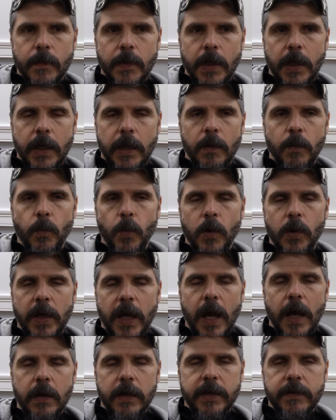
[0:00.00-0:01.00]
And
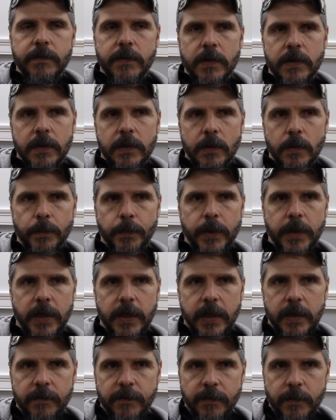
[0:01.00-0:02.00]
I'll give you a little bit of
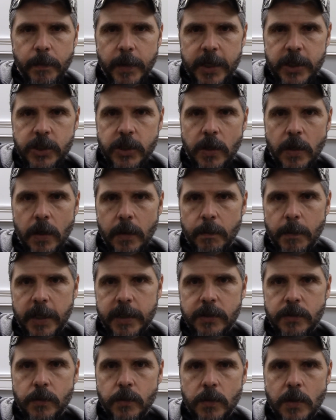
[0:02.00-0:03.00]
information on my
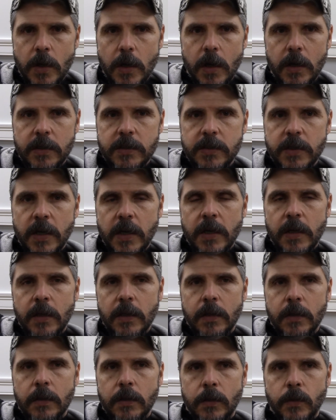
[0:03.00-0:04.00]
two dogs.
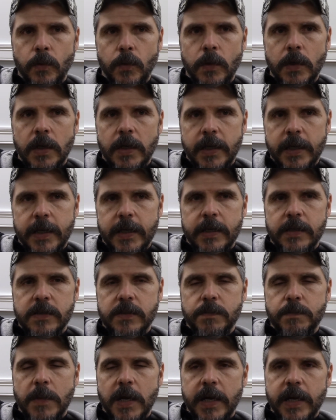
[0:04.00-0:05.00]
Luna
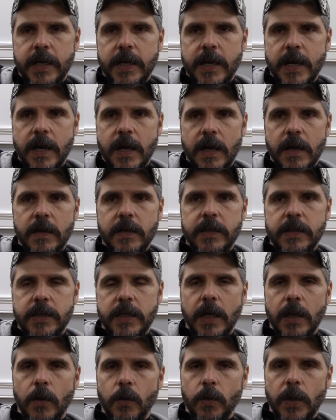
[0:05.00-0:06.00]
is my
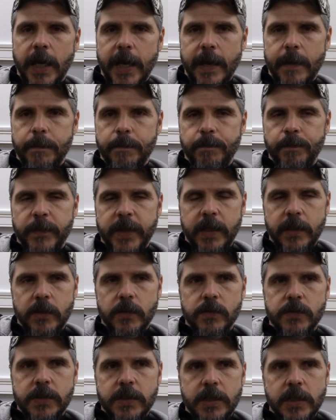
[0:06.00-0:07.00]
yellow lab, and
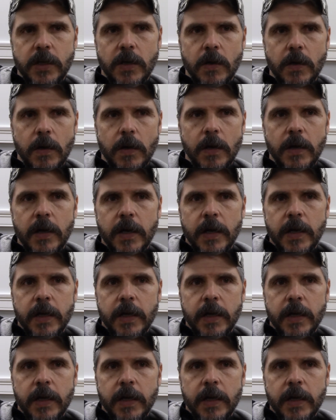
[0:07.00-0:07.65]
you'll see her.